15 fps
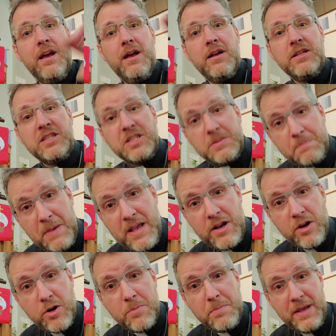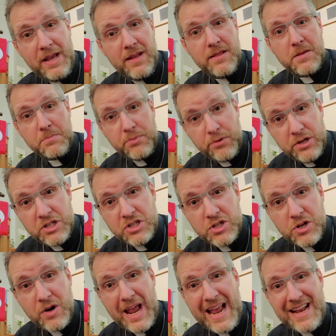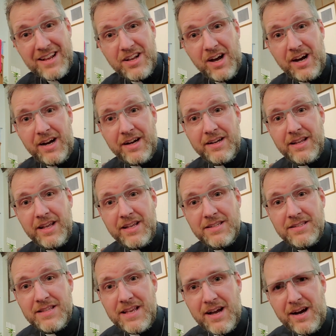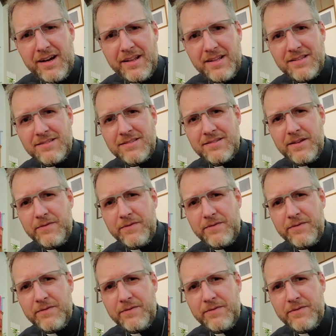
speaker being the parishioner and God is the audience.